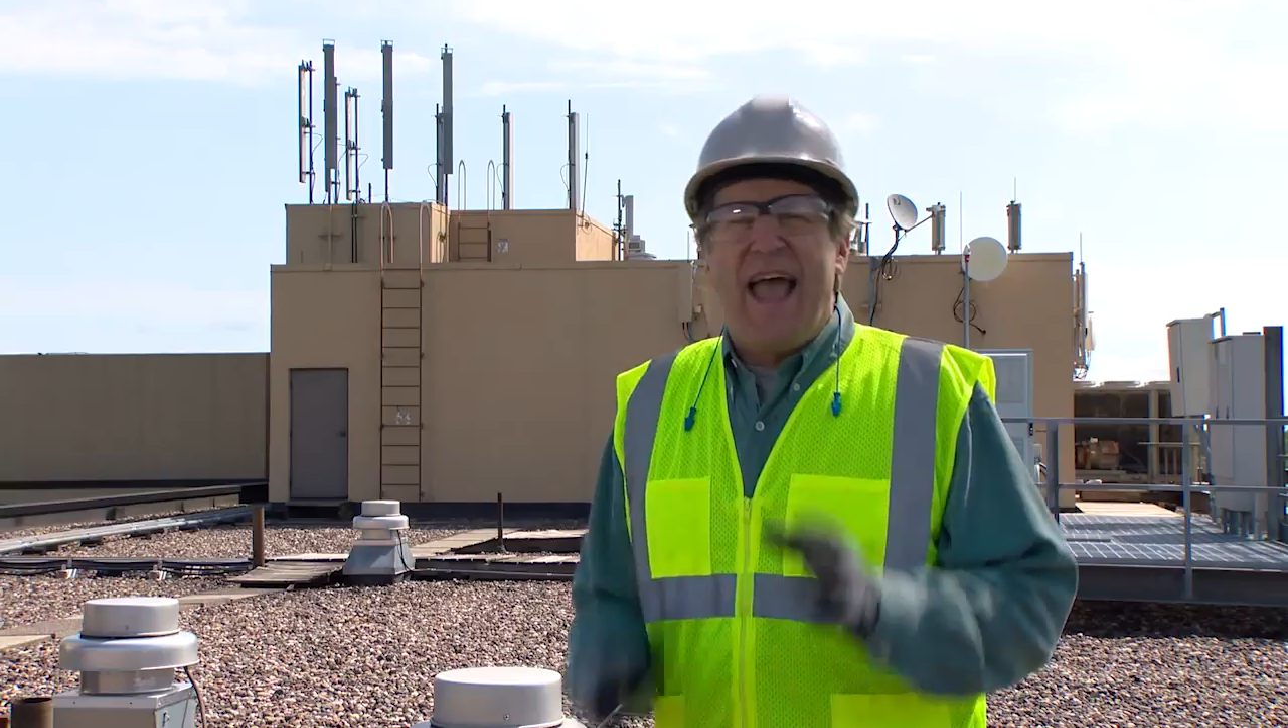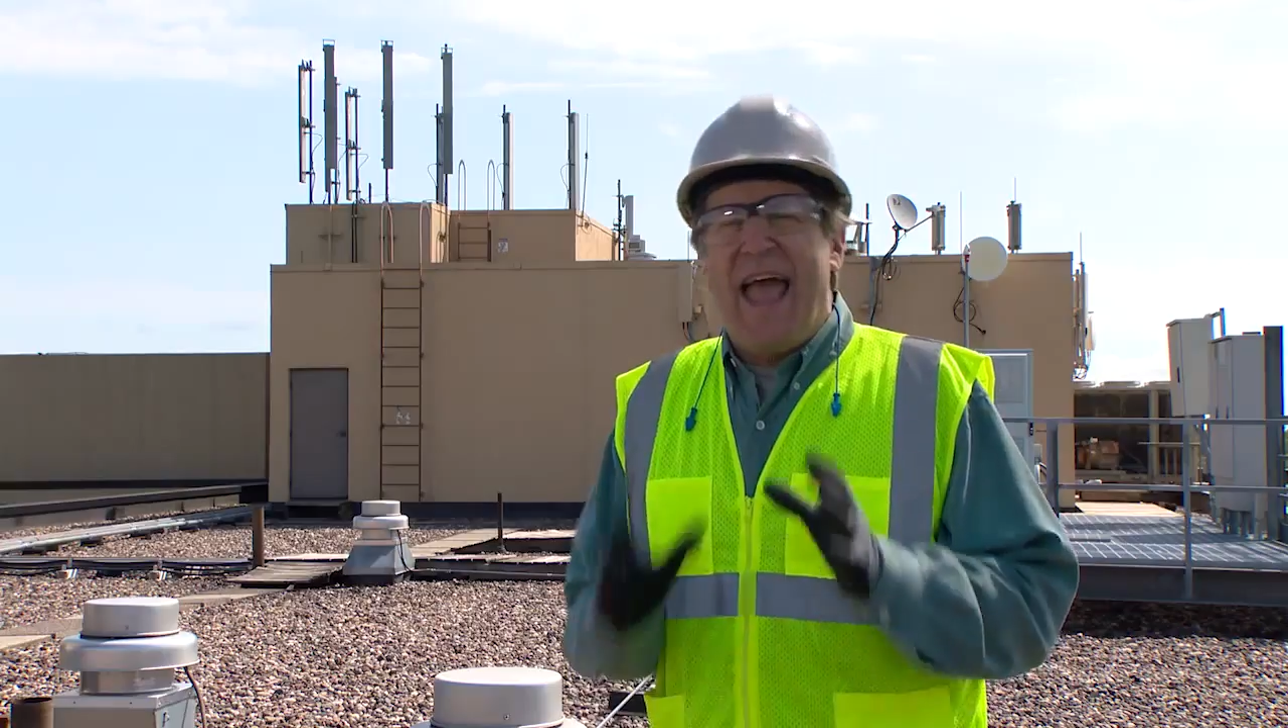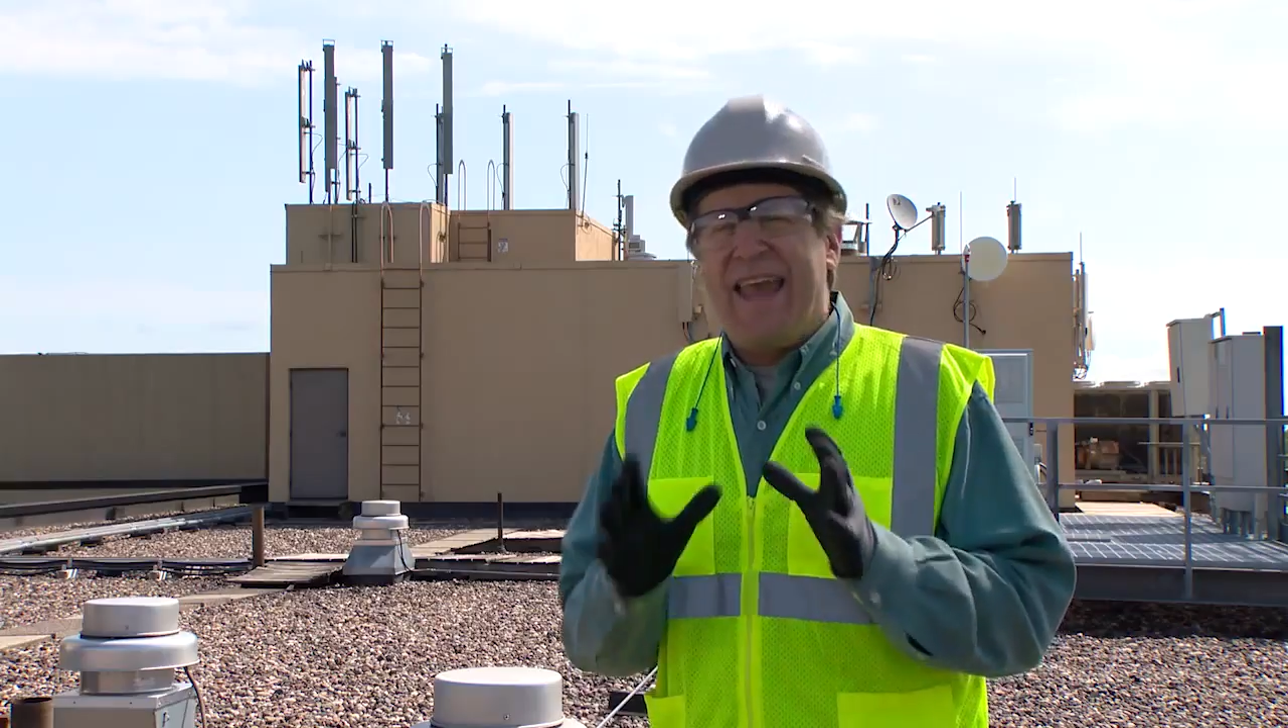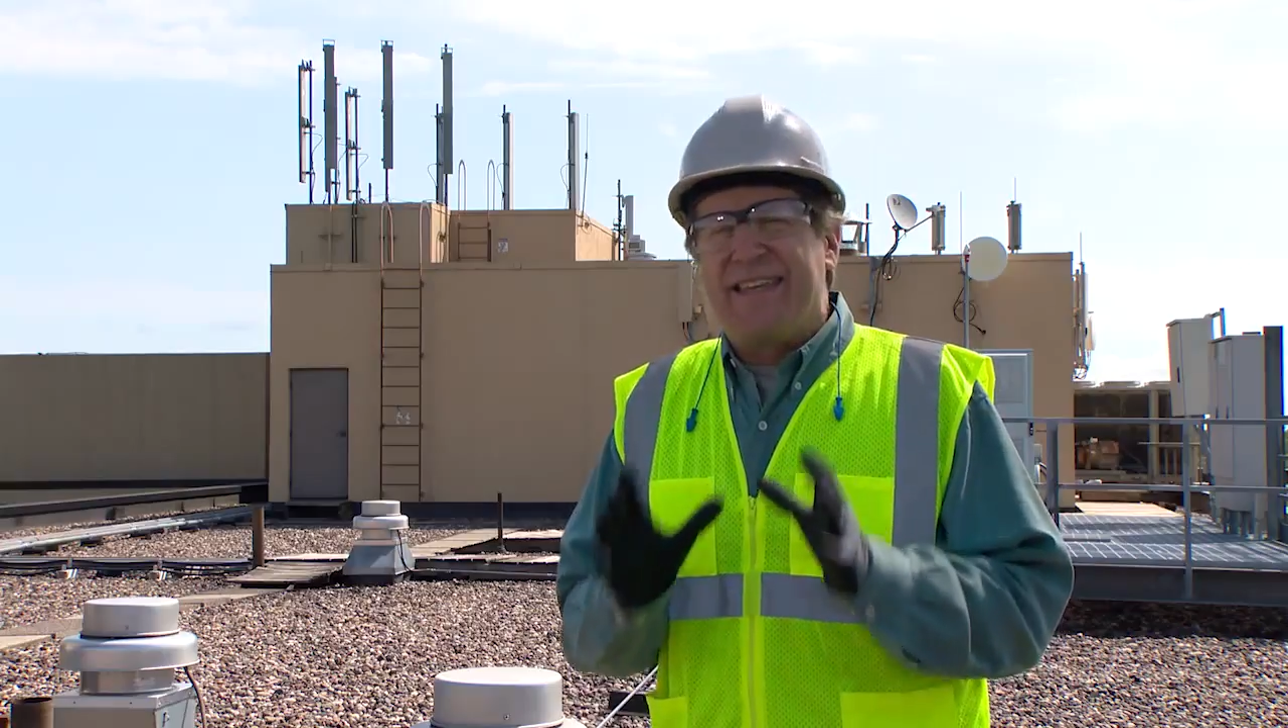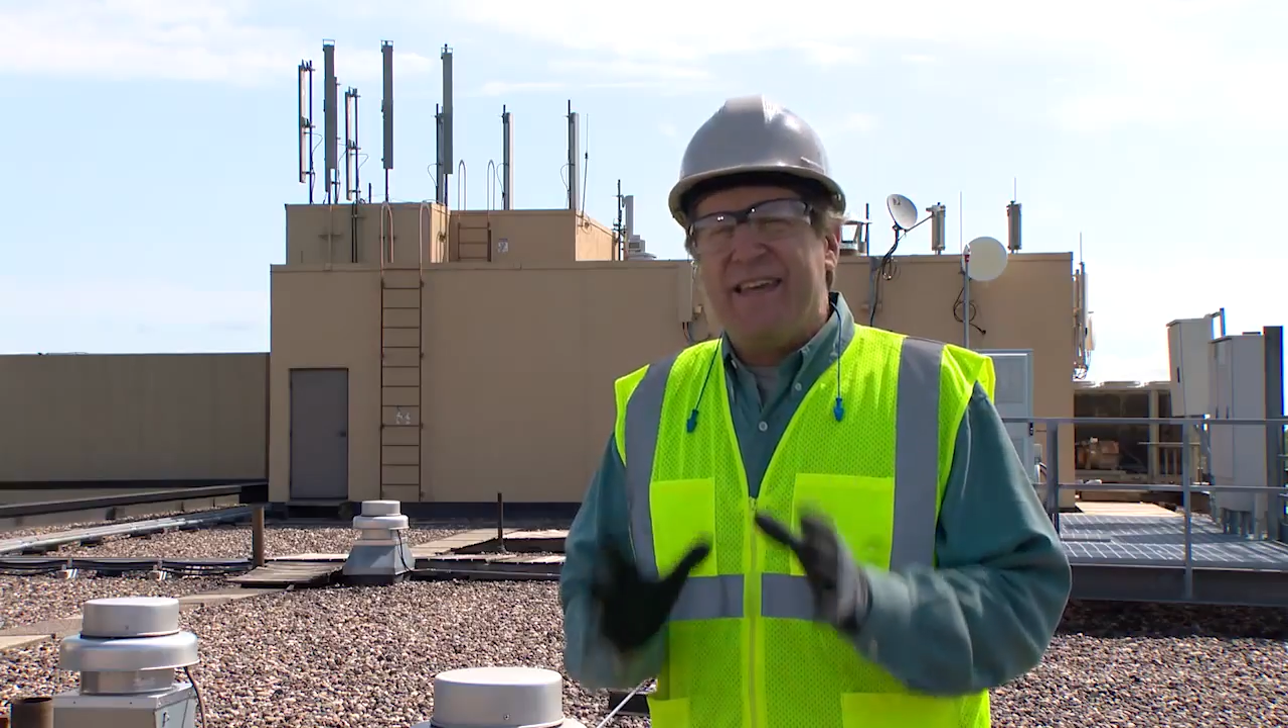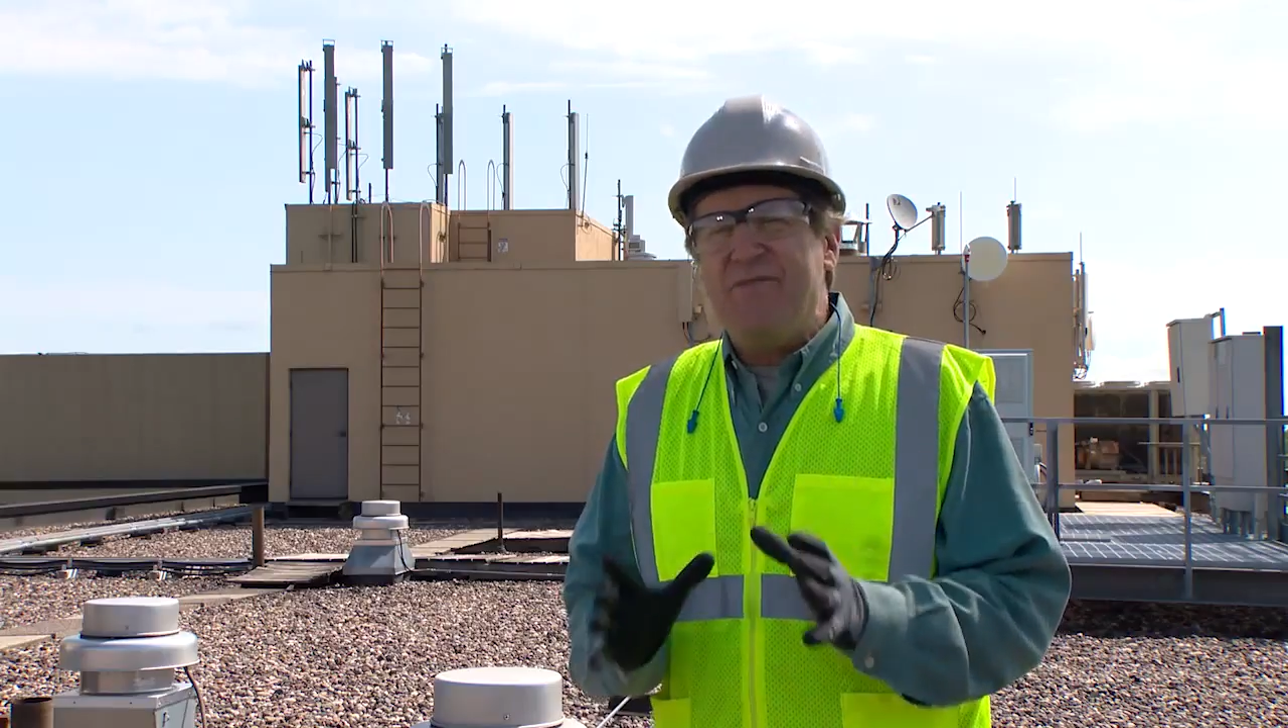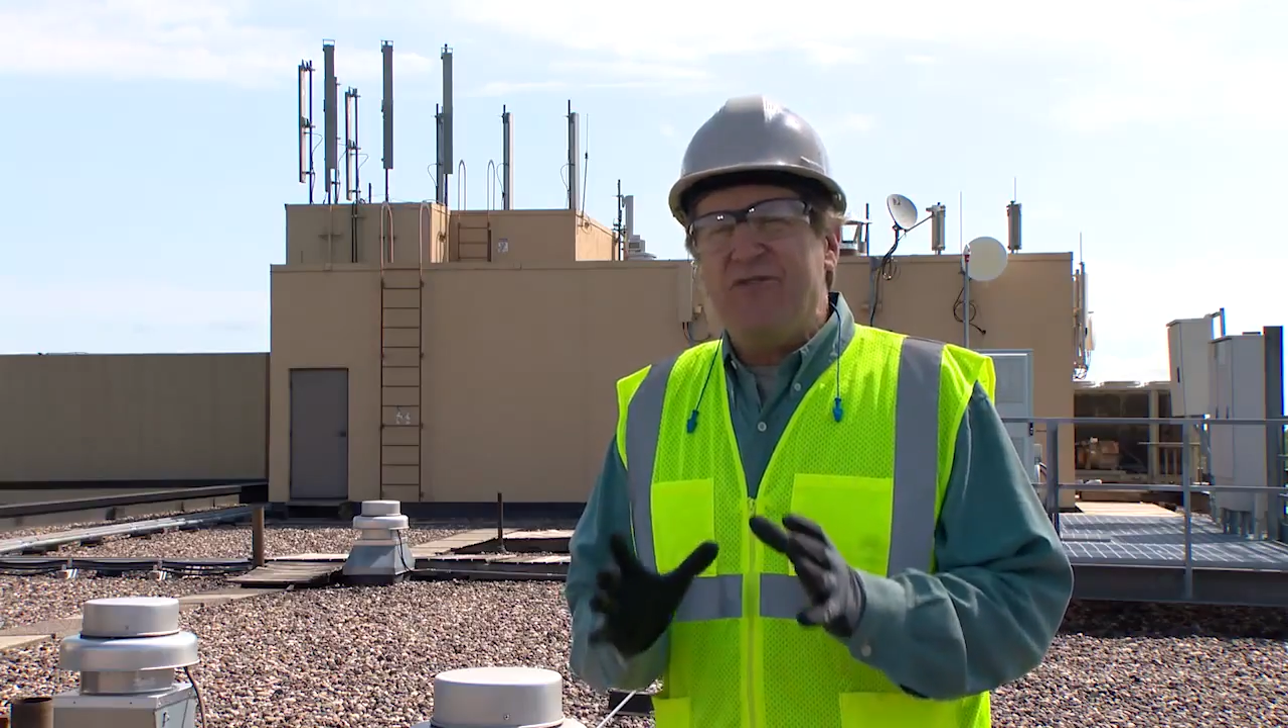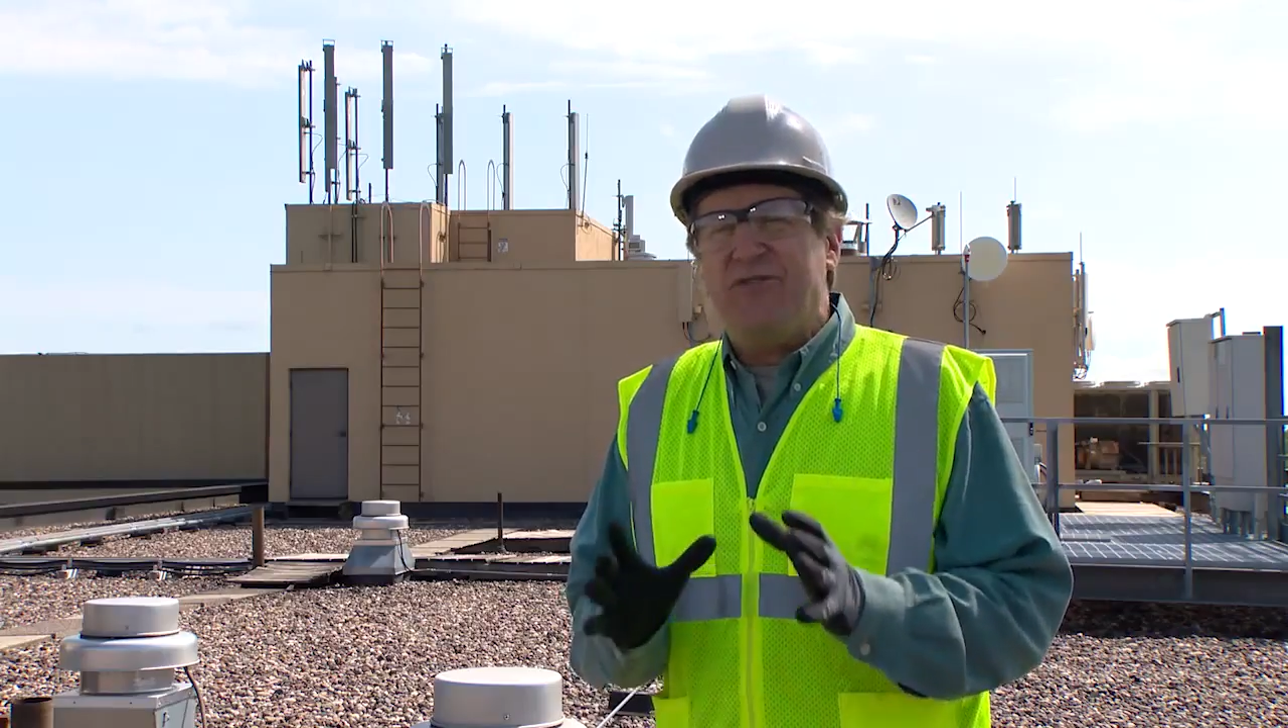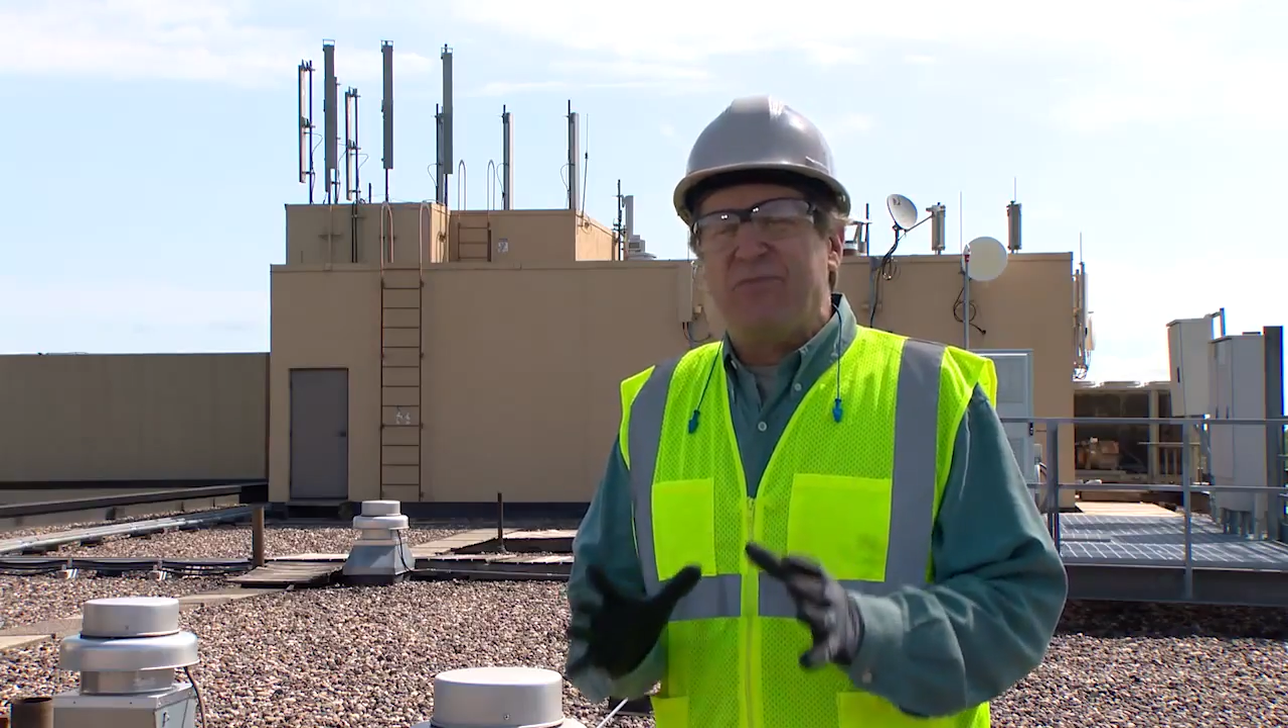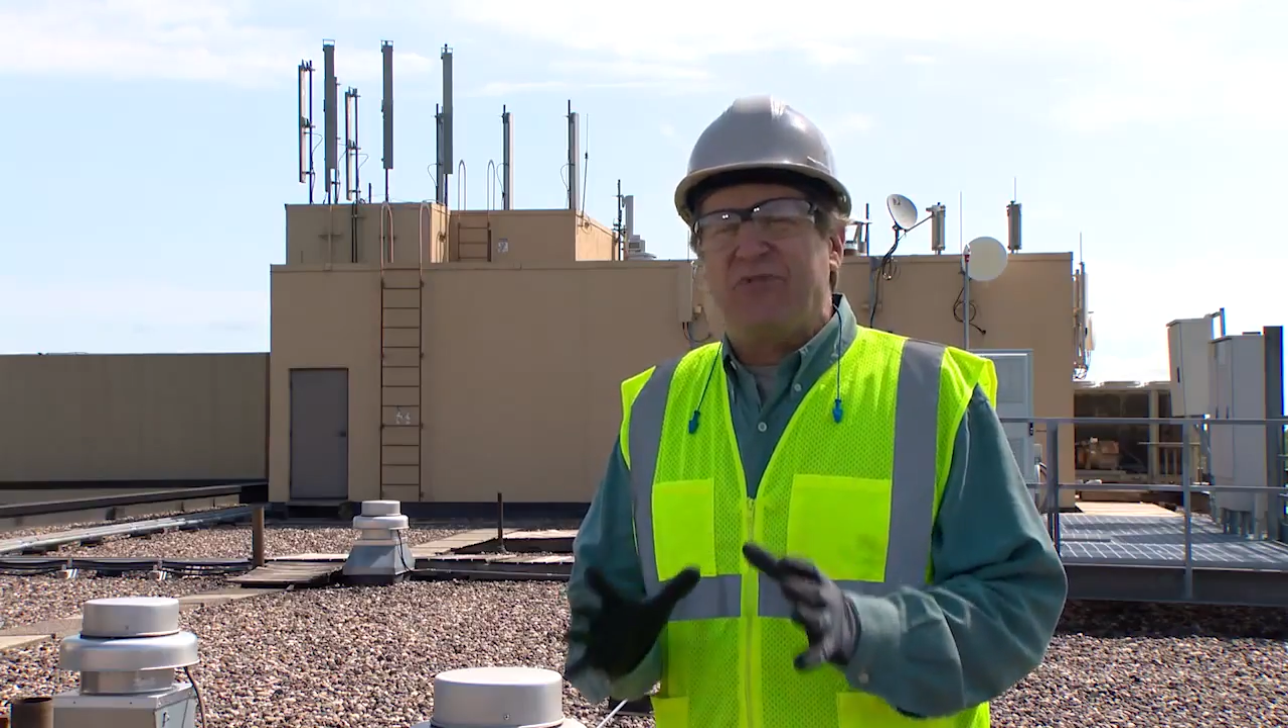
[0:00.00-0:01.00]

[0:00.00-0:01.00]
and give you some